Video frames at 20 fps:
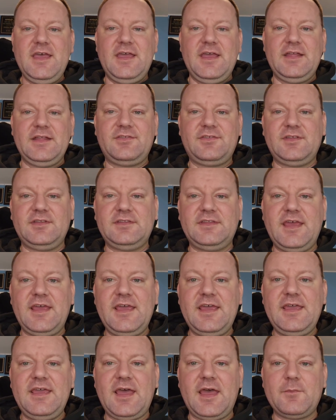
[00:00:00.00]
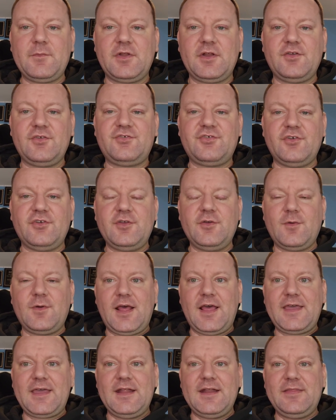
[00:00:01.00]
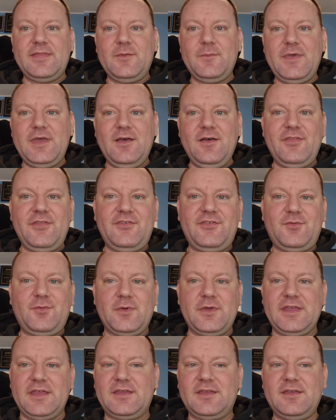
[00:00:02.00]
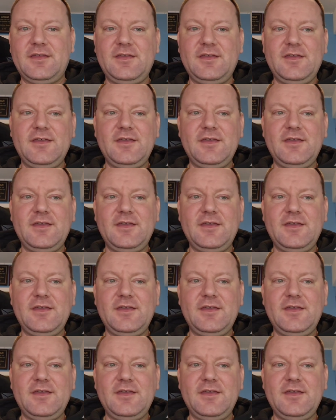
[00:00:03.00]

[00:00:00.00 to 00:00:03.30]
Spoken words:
and today I'm going to show you what I got in the mail this week.